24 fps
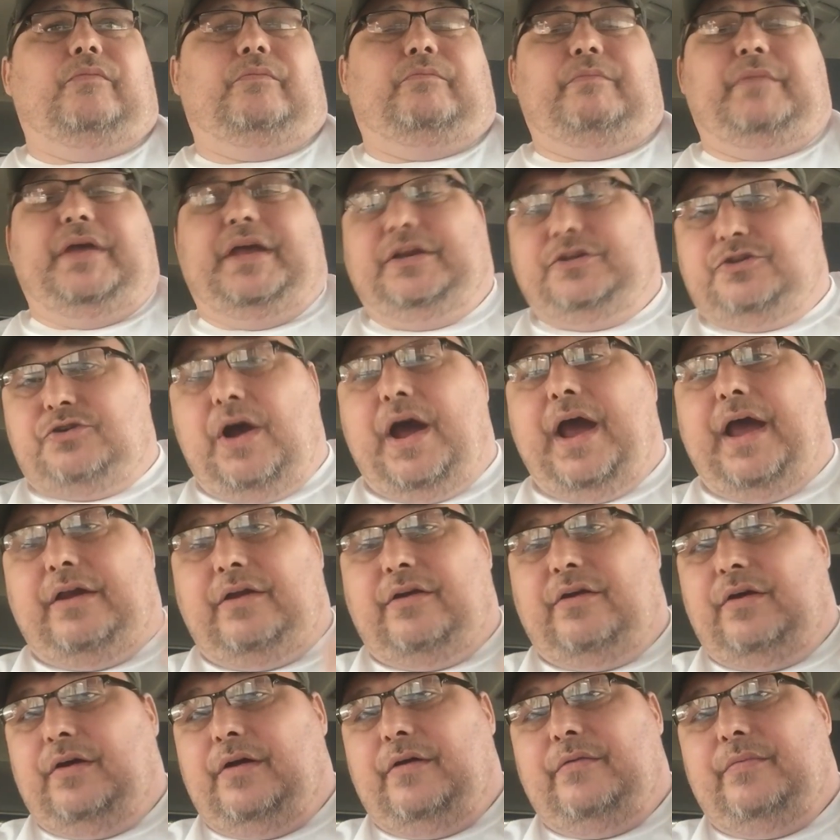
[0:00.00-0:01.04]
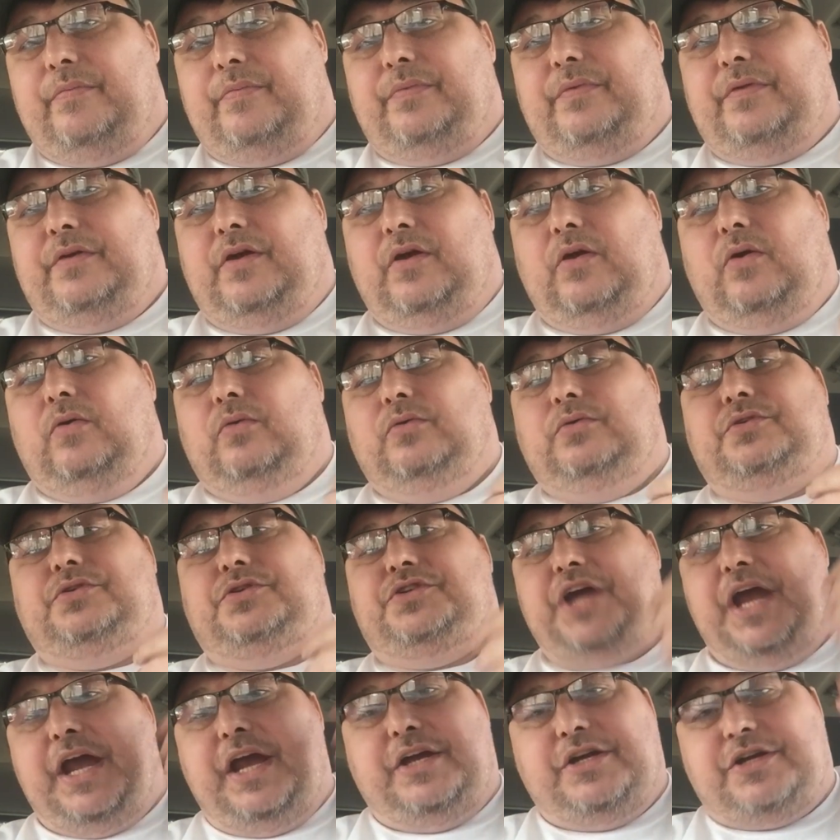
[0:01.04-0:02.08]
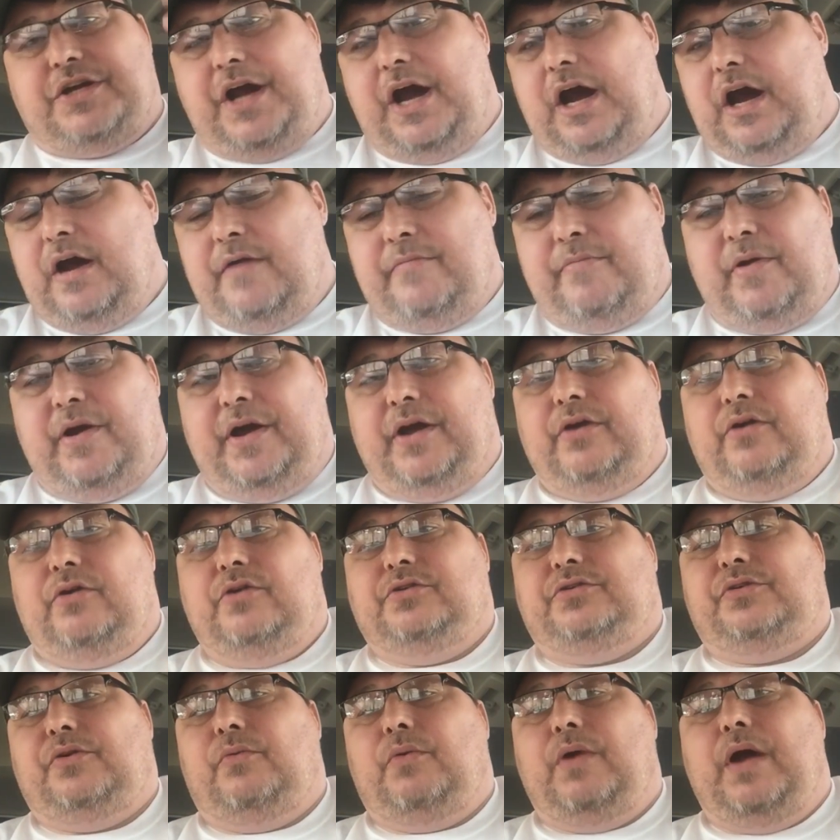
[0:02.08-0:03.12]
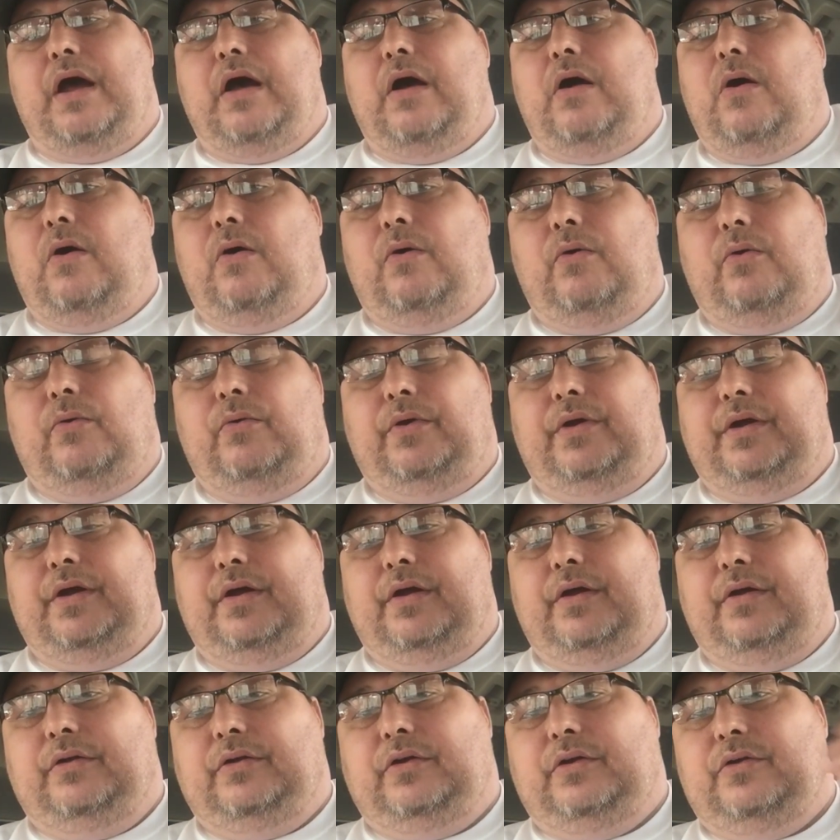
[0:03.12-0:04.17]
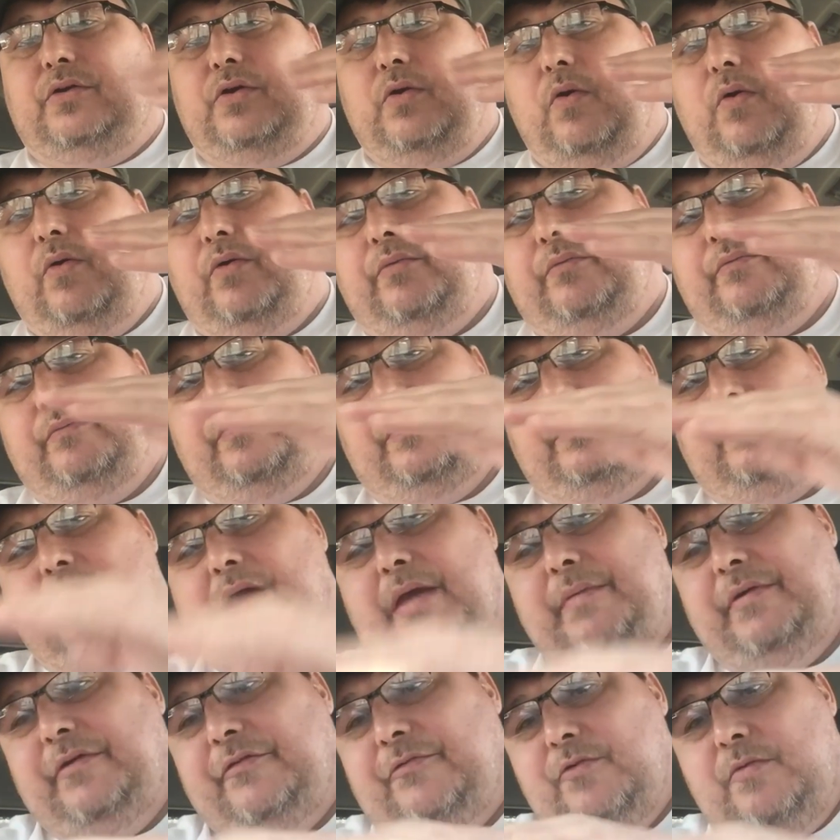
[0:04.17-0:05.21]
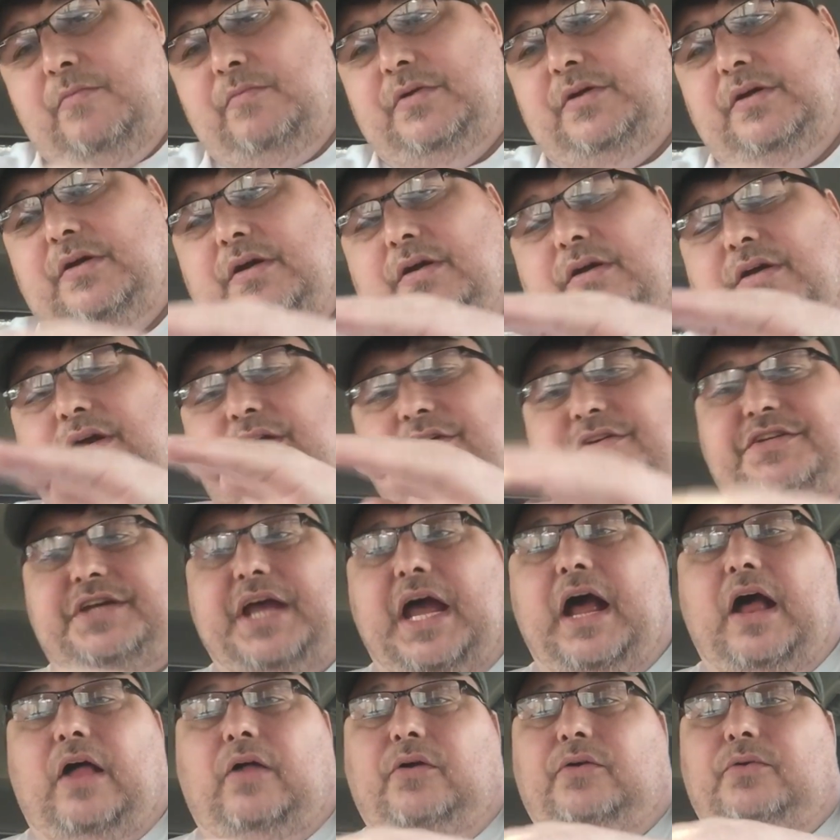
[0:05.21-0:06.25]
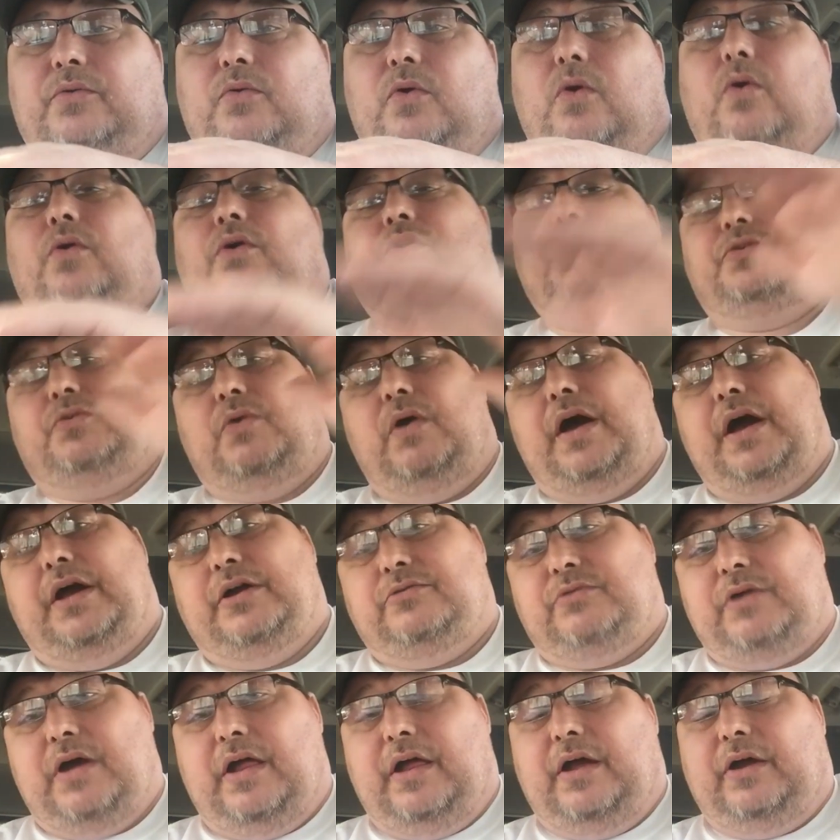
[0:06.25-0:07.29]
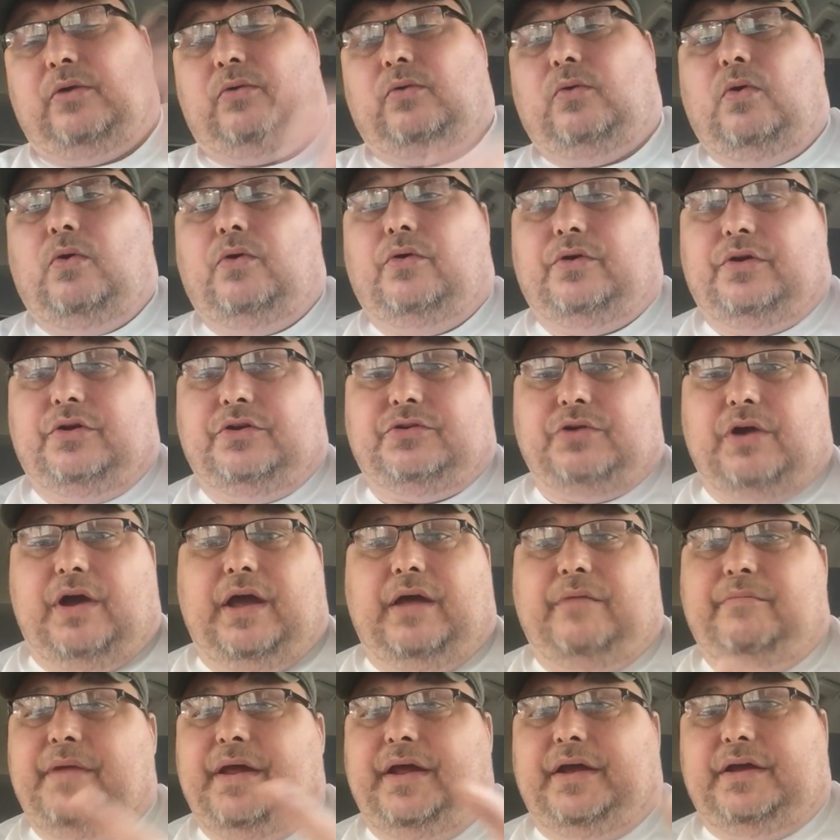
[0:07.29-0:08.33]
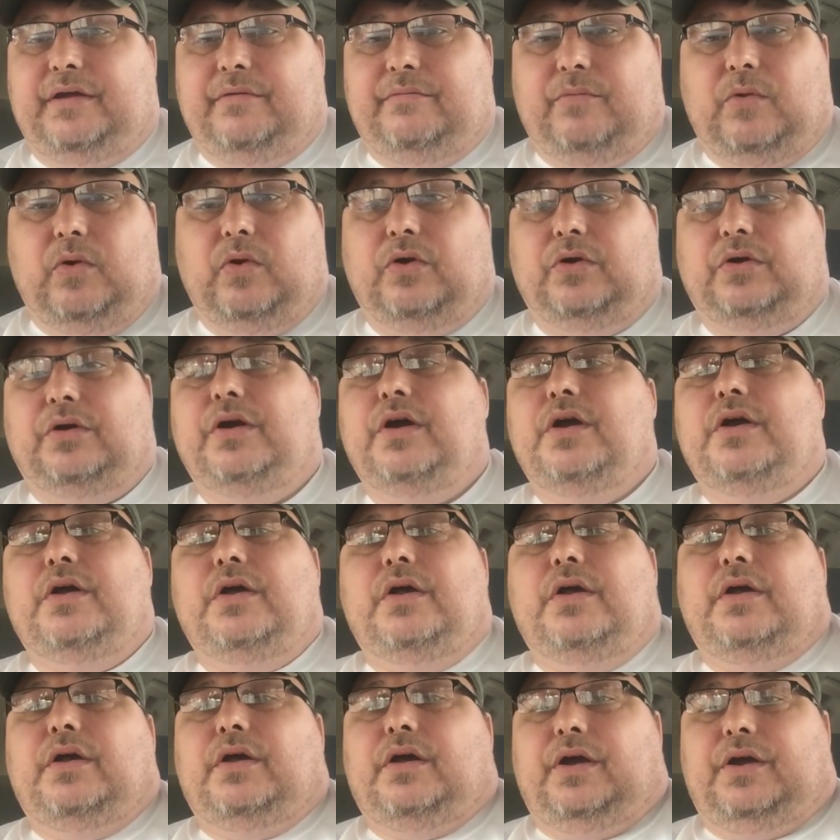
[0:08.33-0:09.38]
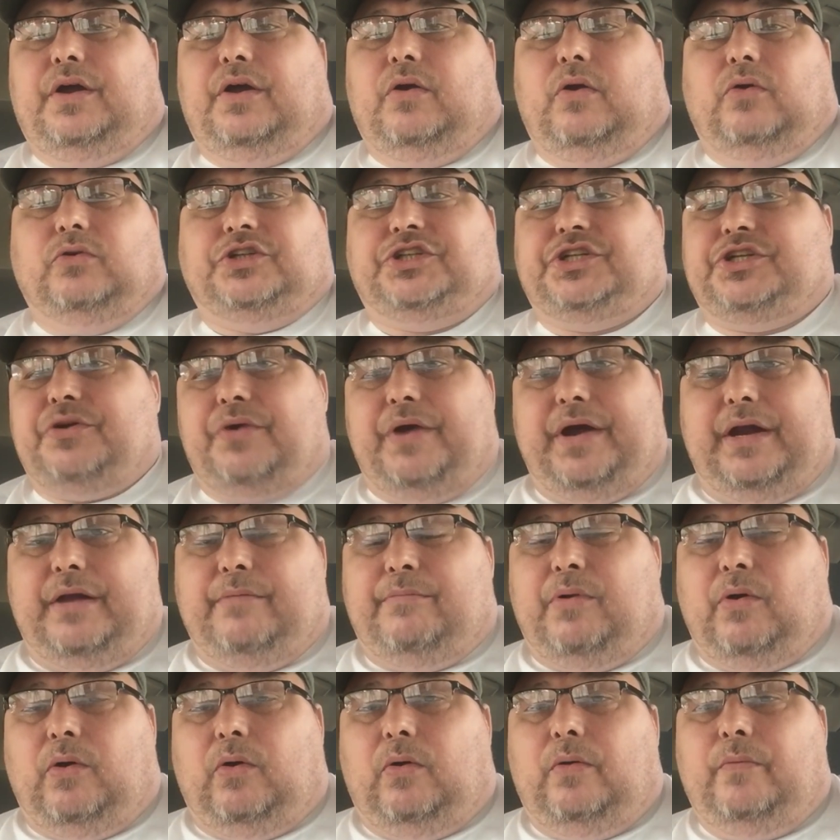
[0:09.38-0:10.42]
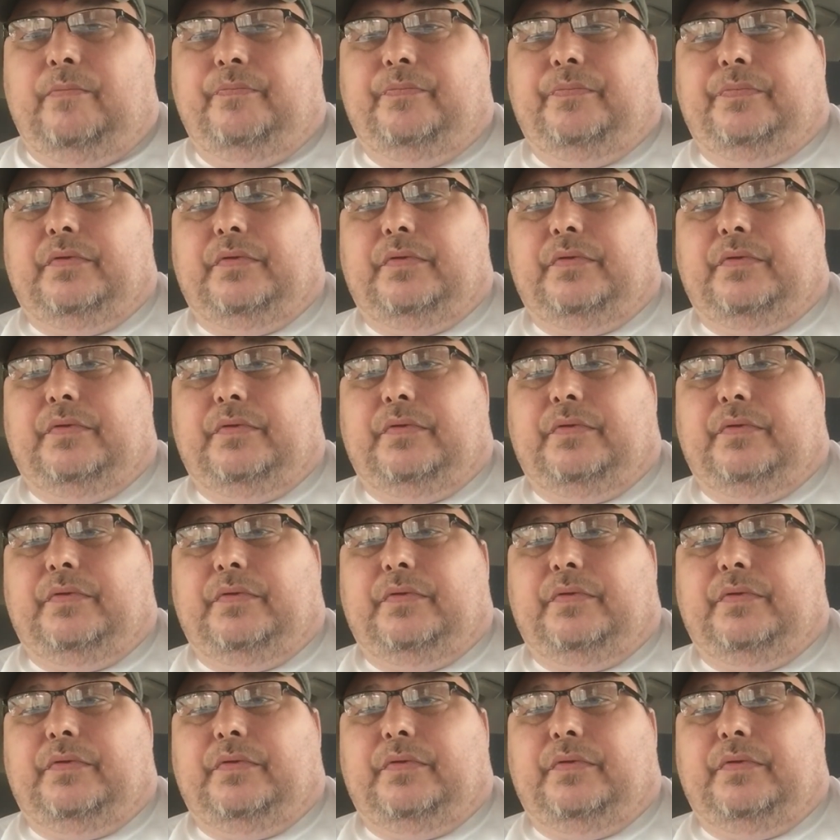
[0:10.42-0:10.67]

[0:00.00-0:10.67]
me trying to, change carburetors around and going maybe from a solid roller to a hydraulic roller to try and make it more, streetable,